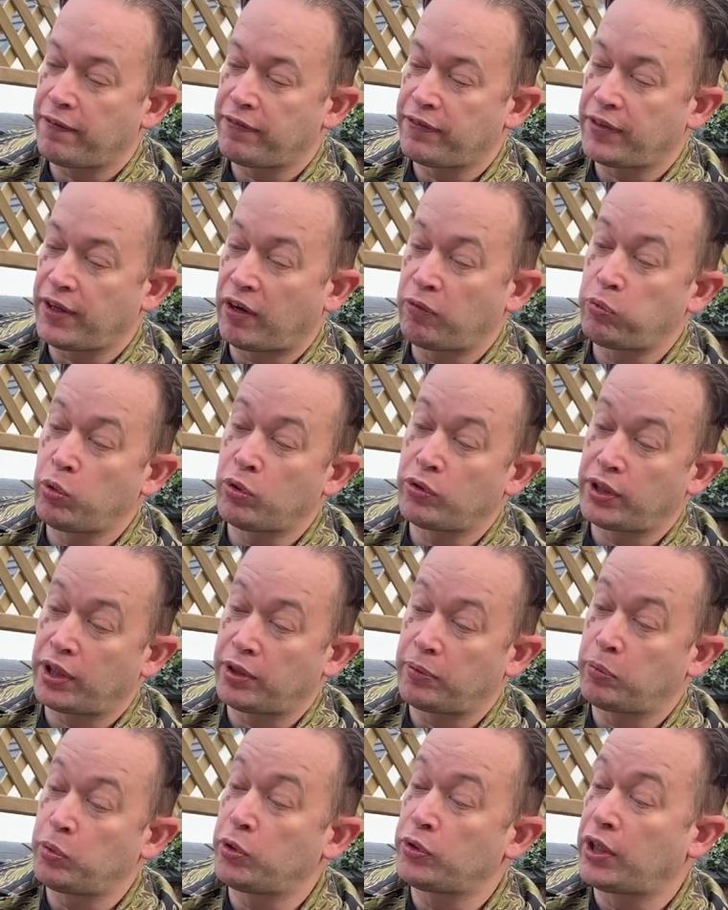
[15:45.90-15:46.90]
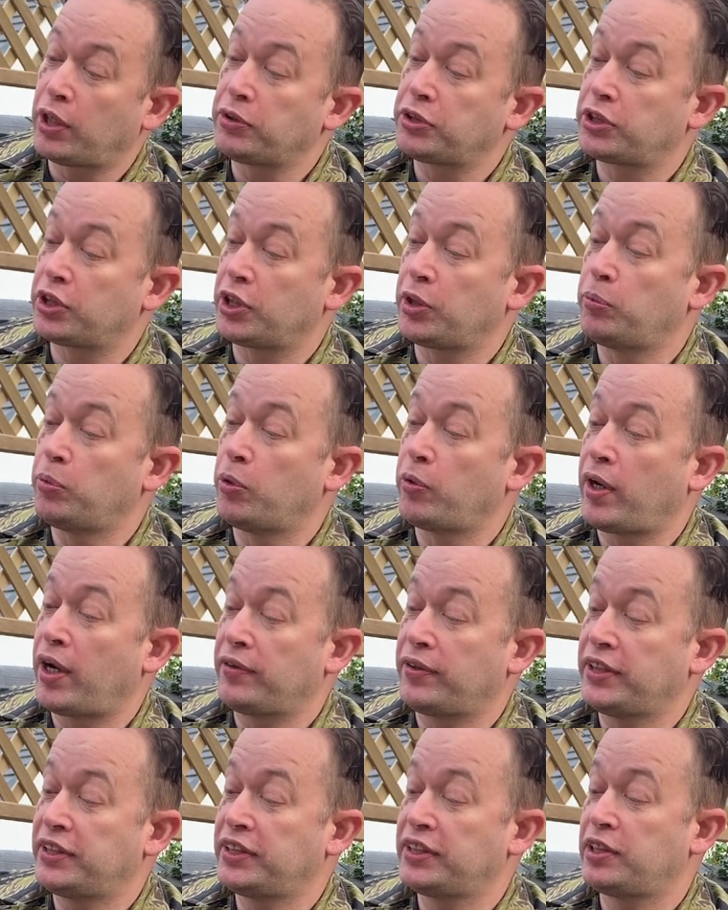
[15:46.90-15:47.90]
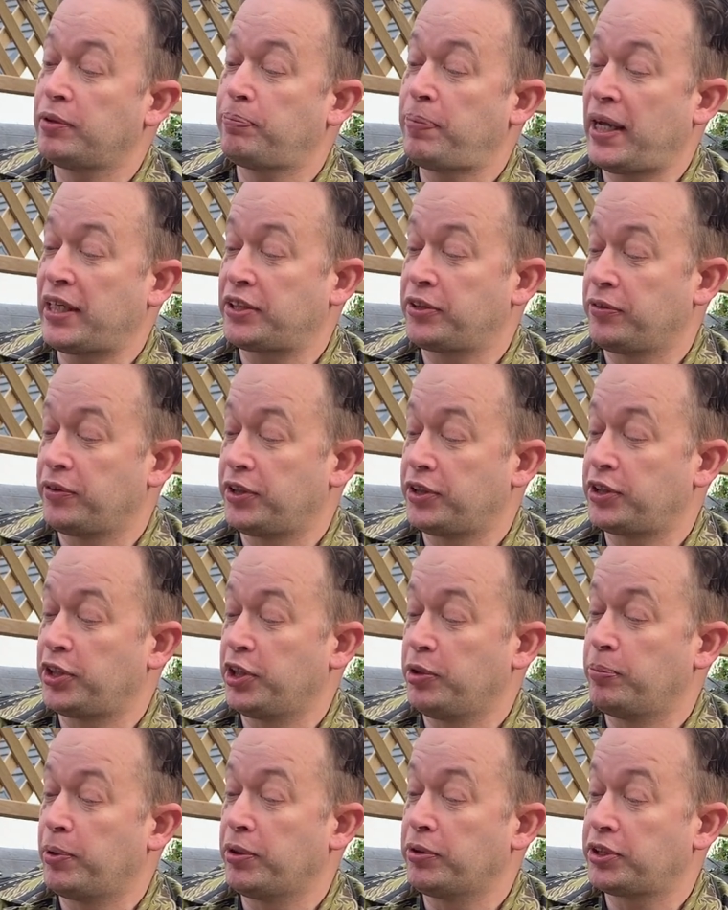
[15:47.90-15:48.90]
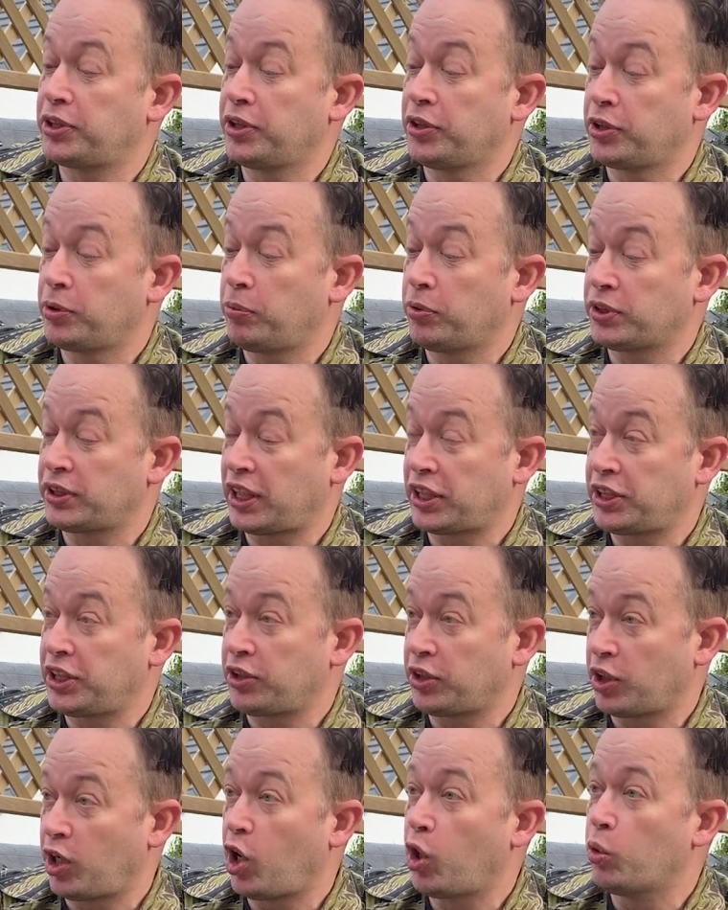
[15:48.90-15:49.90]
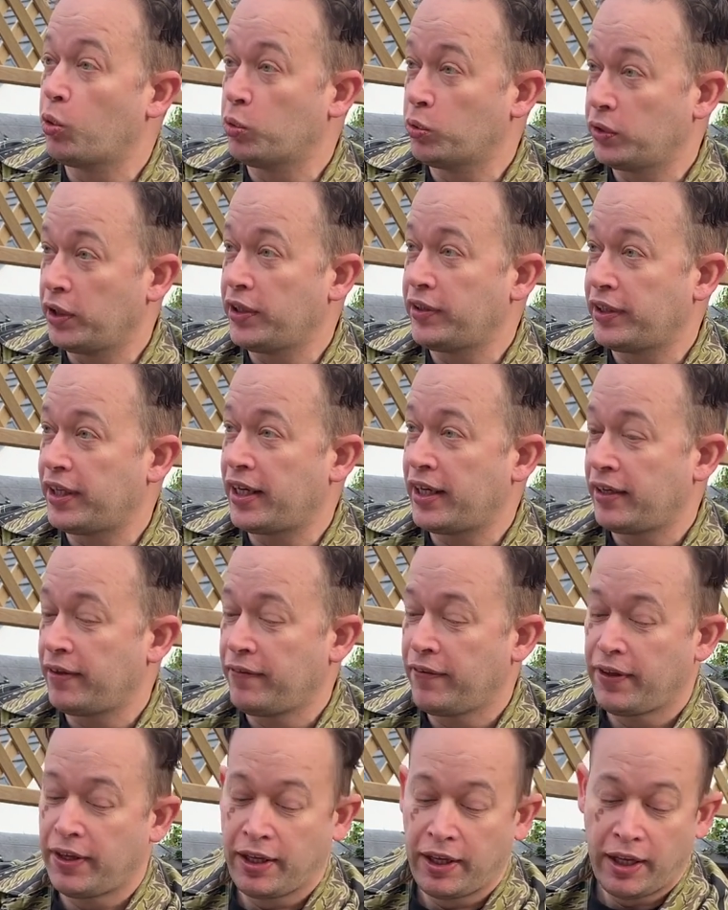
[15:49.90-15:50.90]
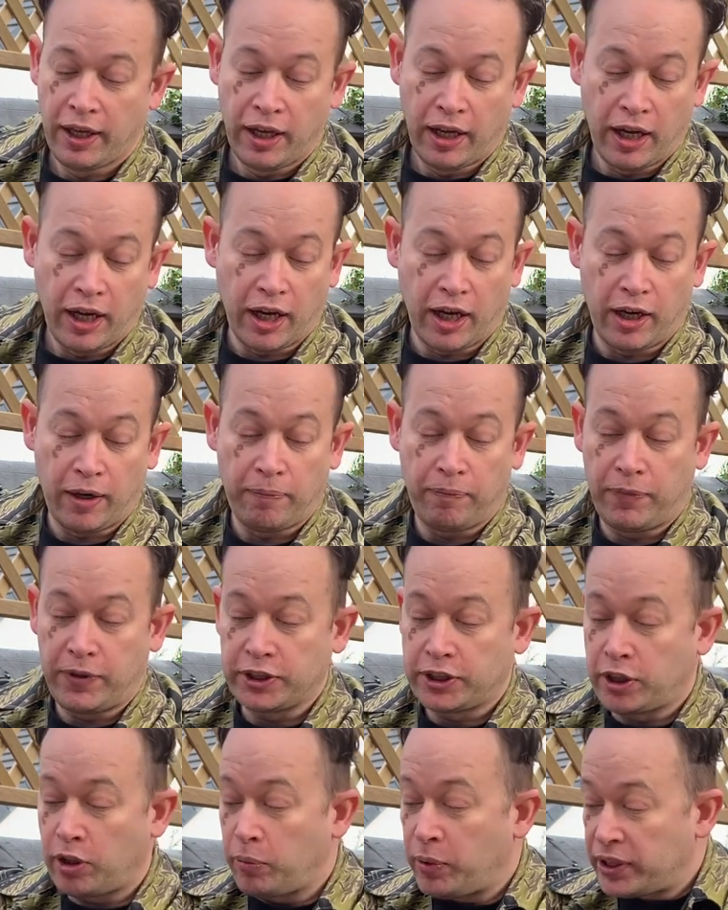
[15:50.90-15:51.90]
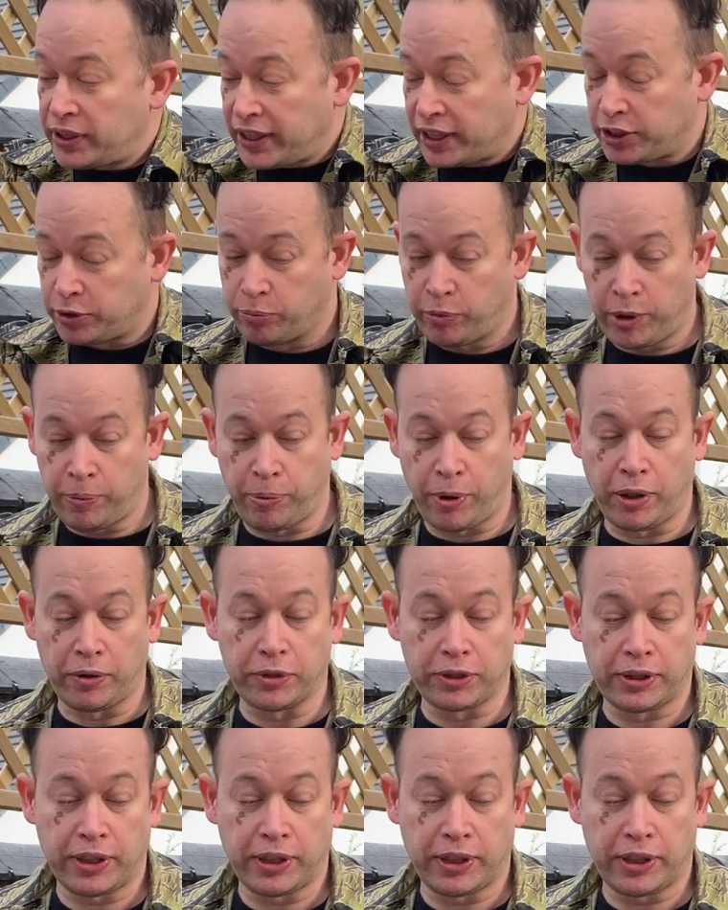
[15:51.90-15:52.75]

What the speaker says: I wore those till they wore out. This is the better of the two boots. The other one's actually got a hole in there. So I went to get some repros.